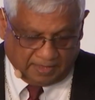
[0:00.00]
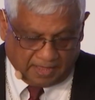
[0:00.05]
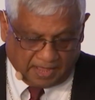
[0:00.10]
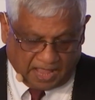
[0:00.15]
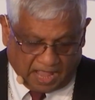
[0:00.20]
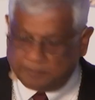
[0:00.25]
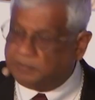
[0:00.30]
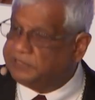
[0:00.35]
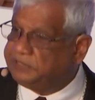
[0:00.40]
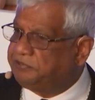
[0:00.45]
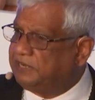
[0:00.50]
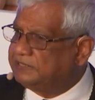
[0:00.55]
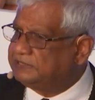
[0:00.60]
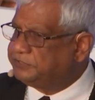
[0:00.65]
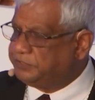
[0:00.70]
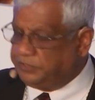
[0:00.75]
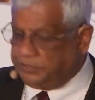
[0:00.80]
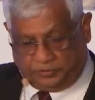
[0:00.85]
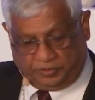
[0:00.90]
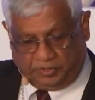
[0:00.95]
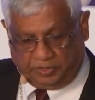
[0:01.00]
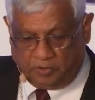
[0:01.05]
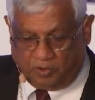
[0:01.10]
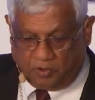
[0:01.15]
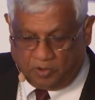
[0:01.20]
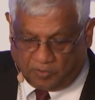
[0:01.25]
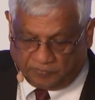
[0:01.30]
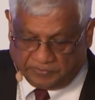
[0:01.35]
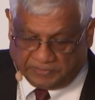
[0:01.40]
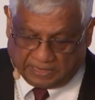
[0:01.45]
I'm a trustee
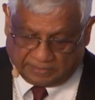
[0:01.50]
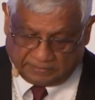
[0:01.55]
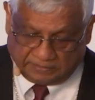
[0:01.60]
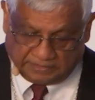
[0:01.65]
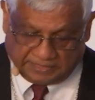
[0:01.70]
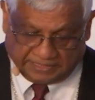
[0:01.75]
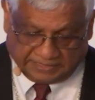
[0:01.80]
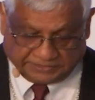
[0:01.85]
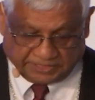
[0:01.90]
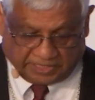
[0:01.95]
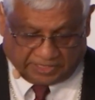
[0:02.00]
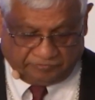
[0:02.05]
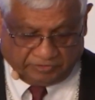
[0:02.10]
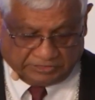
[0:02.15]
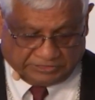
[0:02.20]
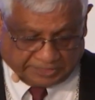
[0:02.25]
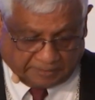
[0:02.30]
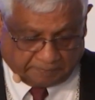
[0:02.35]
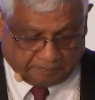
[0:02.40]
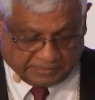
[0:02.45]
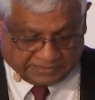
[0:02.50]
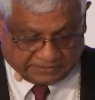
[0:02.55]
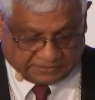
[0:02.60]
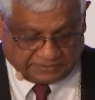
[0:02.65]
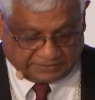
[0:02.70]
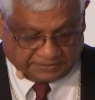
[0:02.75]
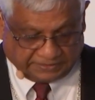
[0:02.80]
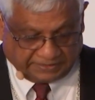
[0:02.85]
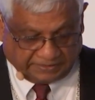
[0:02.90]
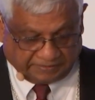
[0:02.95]
of the London HIV
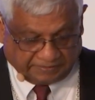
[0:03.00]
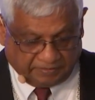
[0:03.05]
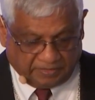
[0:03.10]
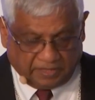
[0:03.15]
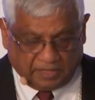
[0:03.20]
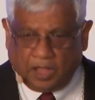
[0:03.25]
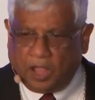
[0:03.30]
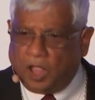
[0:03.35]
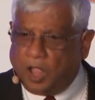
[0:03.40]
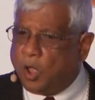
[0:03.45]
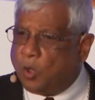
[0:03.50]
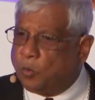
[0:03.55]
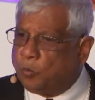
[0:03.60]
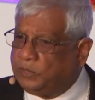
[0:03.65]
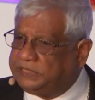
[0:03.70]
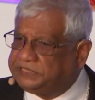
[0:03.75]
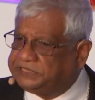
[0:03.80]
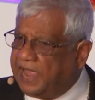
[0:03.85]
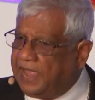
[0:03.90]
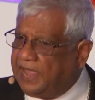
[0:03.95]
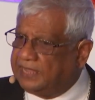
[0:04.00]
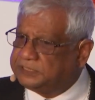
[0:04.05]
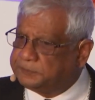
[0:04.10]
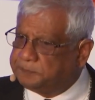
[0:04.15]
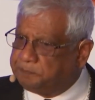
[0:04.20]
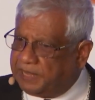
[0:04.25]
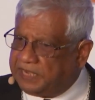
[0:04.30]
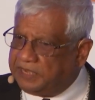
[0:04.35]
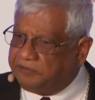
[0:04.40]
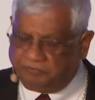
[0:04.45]
Chaplaincy, which has
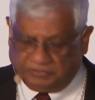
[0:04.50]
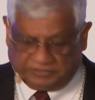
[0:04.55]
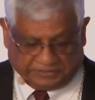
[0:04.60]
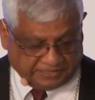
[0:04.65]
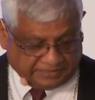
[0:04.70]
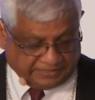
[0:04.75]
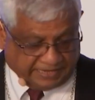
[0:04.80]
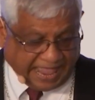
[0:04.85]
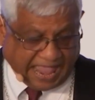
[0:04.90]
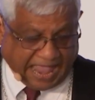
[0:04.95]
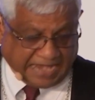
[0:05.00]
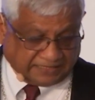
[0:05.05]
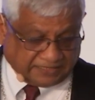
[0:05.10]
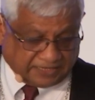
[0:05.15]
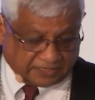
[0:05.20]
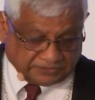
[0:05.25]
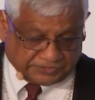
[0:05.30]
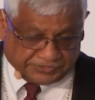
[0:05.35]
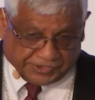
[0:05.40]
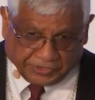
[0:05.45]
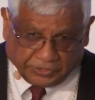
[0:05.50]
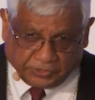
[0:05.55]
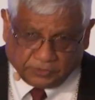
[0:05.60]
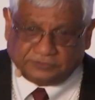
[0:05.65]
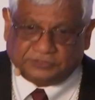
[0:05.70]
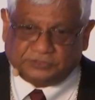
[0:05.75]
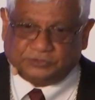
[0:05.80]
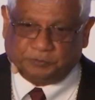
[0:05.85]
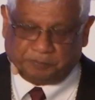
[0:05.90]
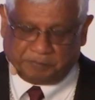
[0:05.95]
benefited and
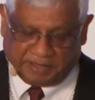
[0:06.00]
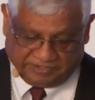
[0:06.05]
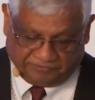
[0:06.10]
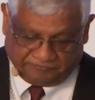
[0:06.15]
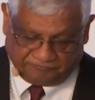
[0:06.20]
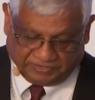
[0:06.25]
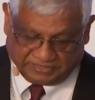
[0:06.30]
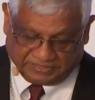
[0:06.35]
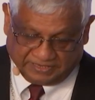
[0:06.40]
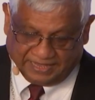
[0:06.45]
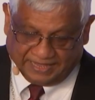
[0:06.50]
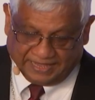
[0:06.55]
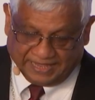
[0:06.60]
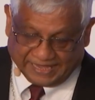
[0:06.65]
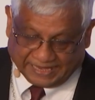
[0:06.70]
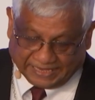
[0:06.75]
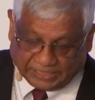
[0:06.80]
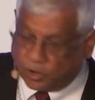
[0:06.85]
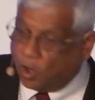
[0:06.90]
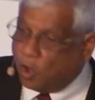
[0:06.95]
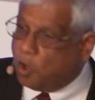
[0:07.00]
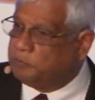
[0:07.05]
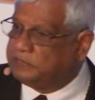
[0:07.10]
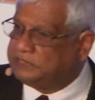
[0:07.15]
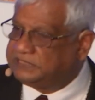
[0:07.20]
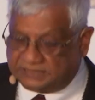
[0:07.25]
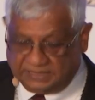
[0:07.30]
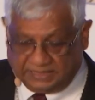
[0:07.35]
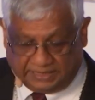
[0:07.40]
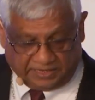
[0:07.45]
continues to benefit
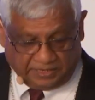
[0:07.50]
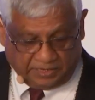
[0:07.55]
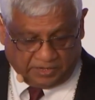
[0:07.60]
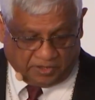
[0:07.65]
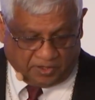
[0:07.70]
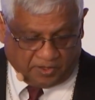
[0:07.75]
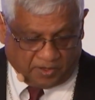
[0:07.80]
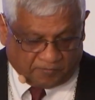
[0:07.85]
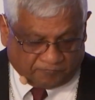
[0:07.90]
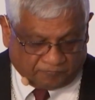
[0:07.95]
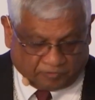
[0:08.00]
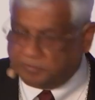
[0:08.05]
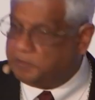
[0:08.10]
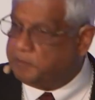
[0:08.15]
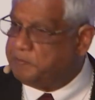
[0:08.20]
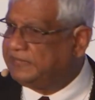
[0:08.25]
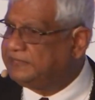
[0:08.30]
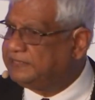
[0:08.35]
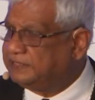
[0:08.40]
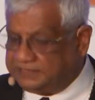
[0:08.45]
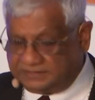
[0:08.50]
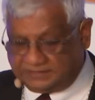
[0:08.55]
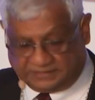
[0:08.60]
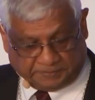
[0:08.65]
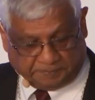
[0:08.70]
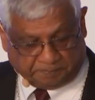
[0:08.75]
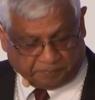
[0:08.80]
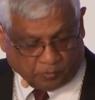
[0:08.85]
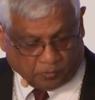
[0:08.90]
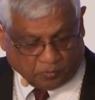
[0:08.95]
enormously from the Methodist
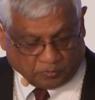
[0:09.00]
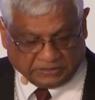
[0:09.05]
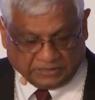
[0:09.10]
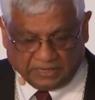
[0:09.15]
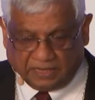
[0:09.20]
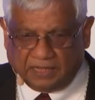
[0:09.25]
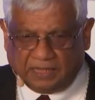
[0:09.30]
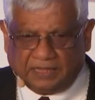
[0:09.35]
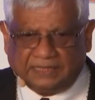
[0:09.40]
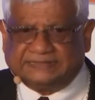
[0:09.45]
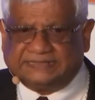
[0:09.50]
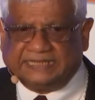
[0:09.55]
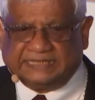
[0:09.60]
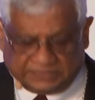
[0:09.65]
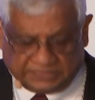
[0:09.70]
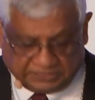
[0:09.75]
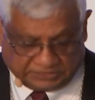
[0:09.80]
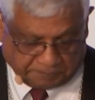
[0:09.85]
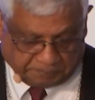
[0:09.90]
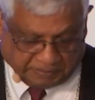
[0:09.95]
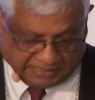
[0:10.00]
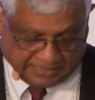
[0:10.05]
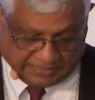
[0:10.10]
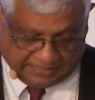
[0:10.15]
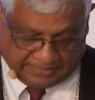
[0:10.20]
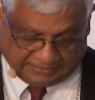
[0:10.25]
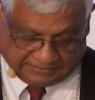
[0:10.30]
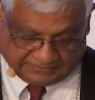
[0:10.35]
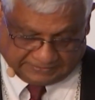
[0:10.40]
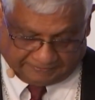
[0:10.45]
support since its
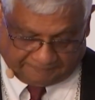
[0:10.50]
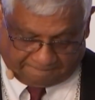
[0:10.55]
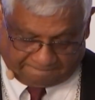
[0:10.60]
beginnings.